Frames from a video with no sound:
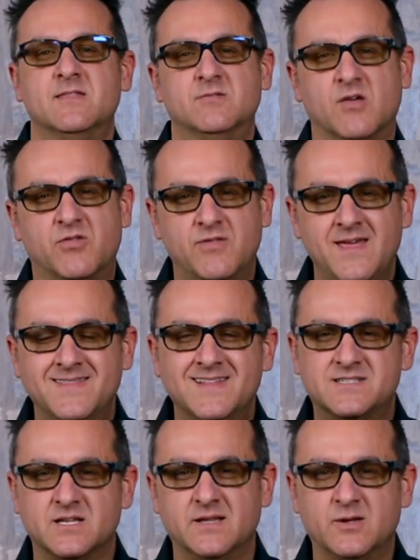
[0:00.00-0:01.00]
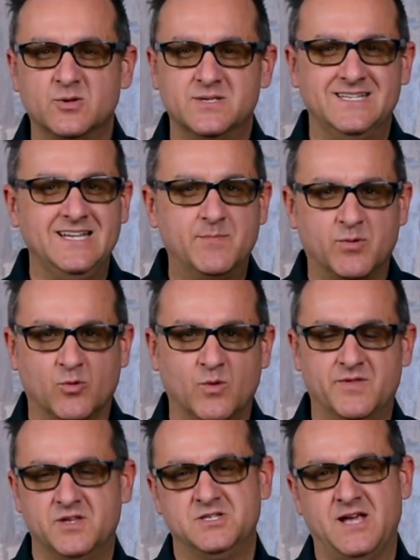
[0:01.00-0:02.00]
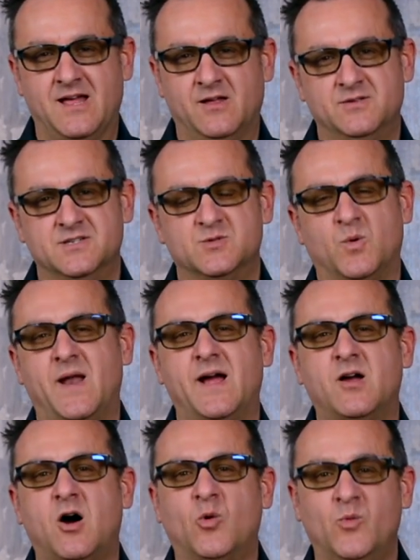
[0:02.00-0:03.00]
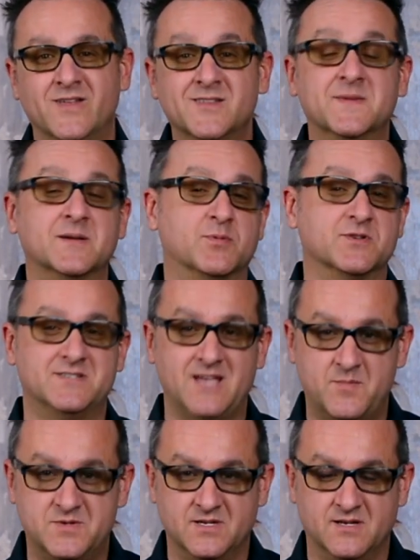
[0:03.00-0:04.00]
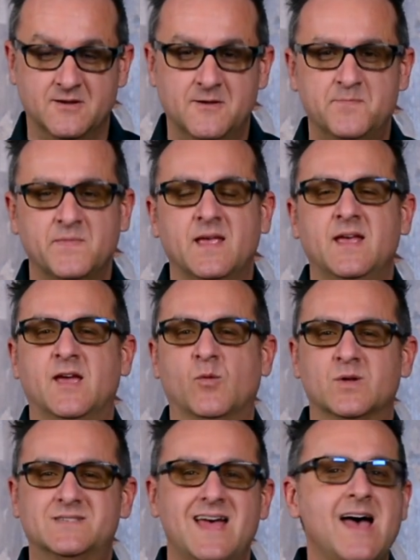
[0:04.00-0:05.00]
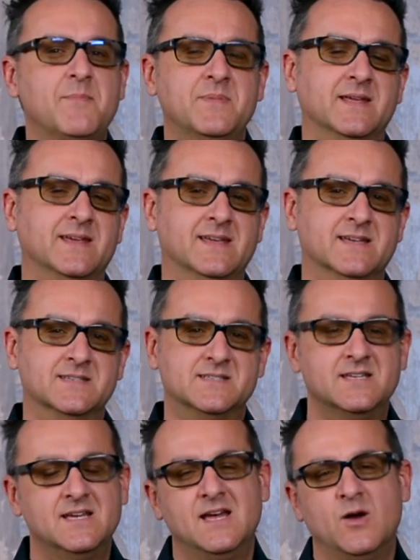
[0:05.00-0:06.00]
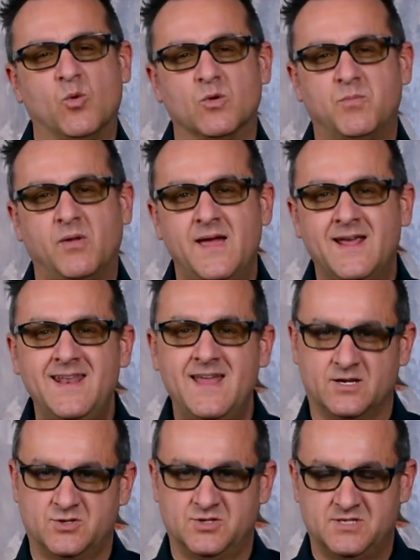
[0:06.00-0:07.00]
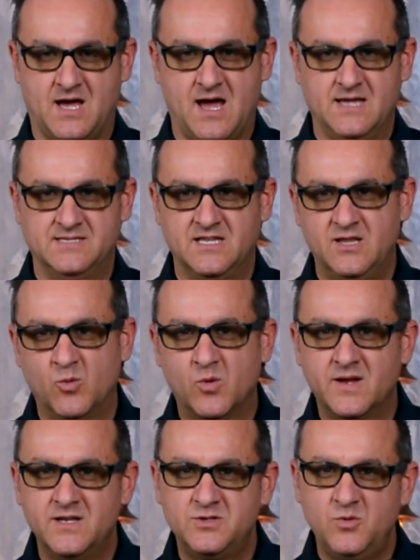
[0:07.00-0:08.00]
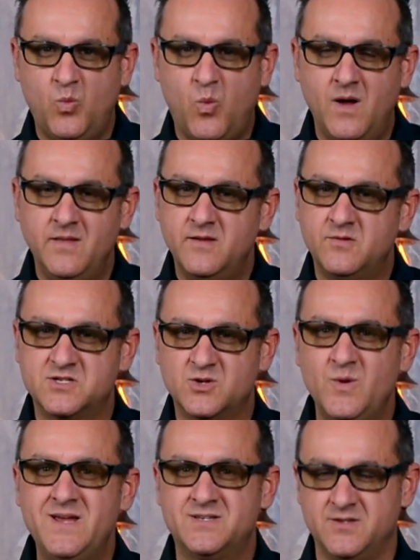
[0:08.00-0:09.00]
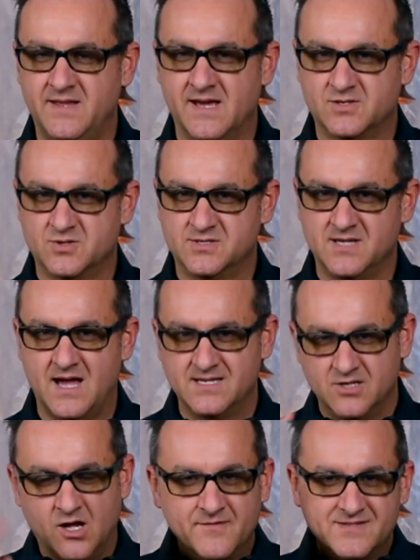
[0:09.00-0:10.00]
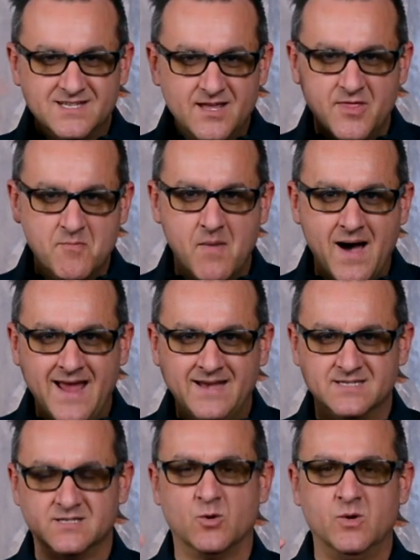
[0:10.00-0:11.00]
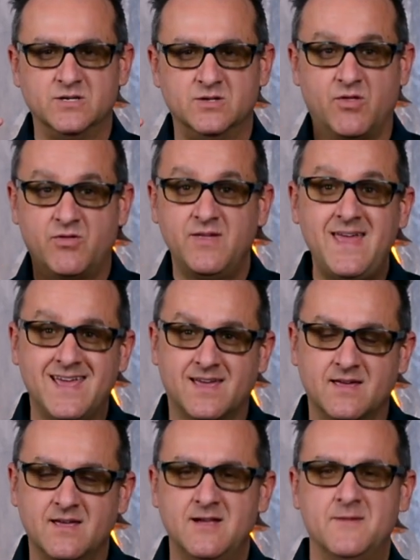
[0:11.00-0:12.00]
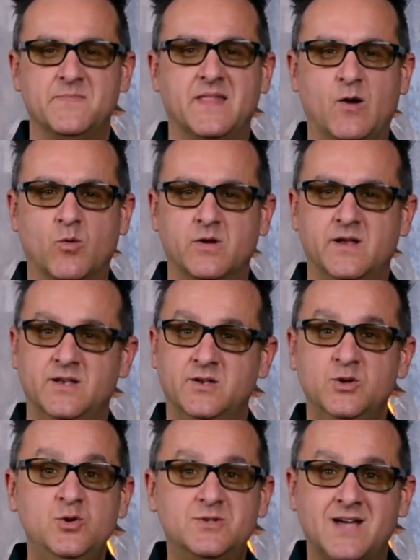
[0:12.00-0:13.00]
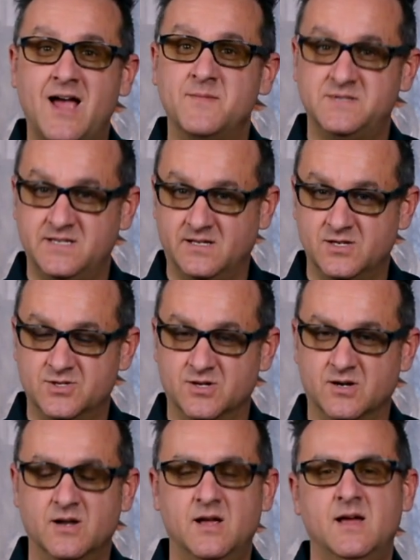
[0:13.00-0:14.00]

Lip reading: The thing that's a little deeper with the challenge is what I call rhythmic perception. And what's happening is we're playing an exercise, and then we're going to do one little tweak to the exercise, and all of a sudden the mind is going to think that we're in a new time signature.